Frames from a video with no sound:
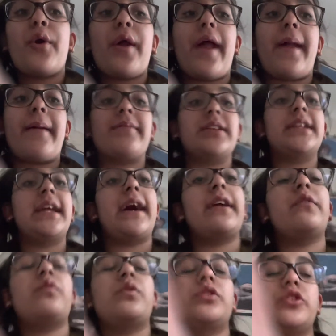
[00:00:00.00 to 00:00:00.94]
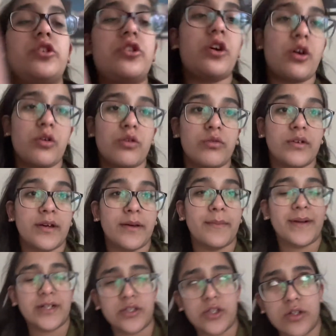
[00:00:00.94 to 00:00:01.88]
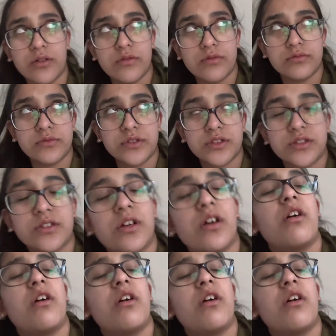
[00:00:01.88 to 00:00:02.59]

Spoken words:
and my dad went to go and get McDonald's